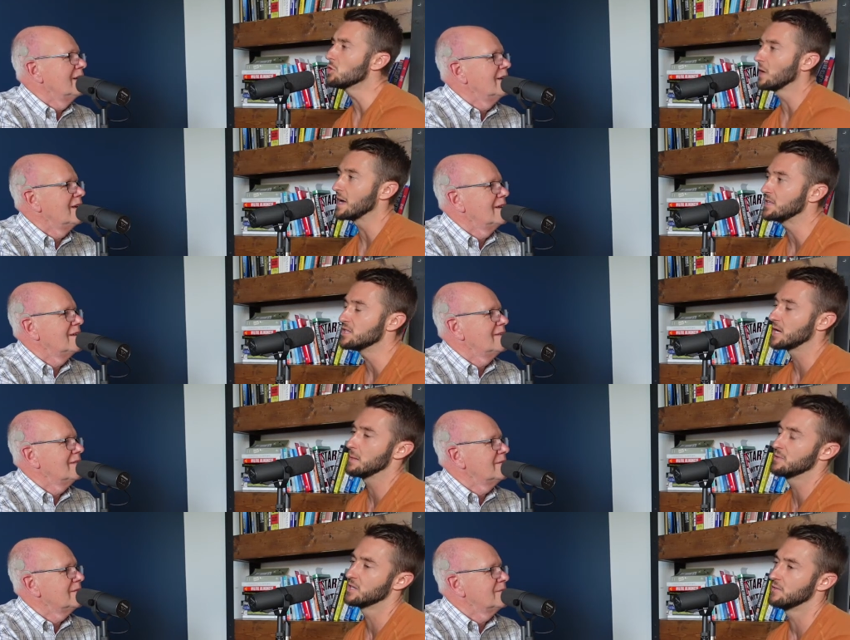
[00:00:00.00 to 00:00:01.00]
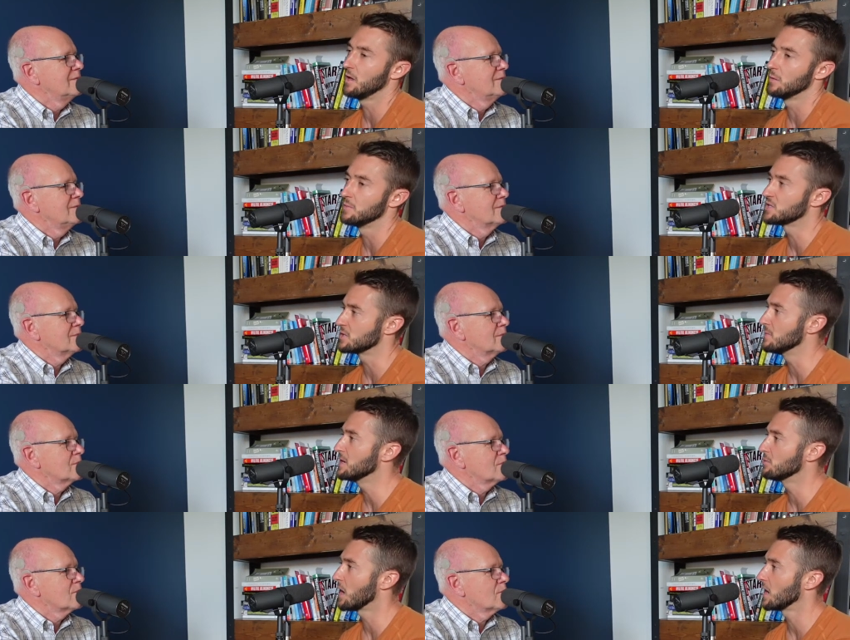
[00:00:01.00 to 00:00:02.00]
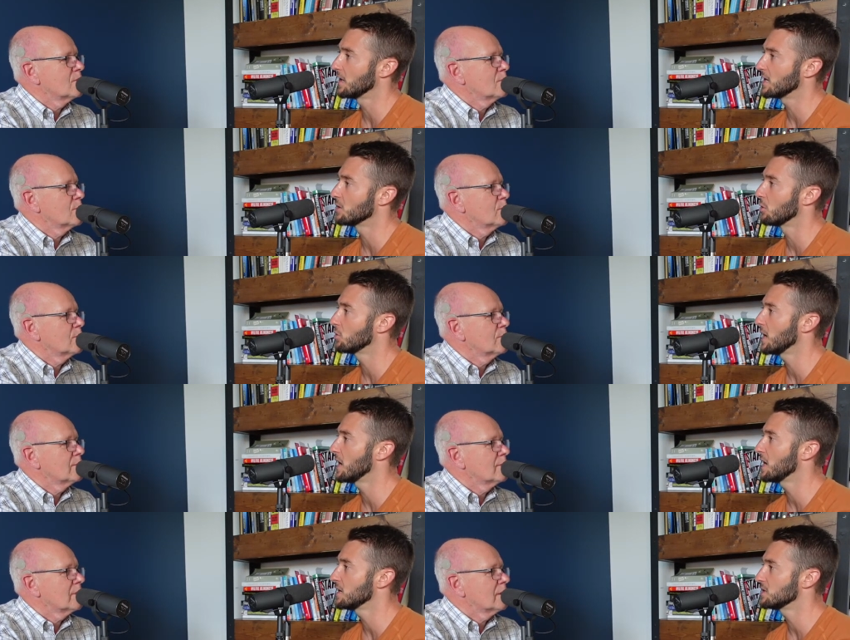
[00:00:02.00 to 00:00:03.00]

Speaker 1: you like these types of developments, the mid-rise, like you're okay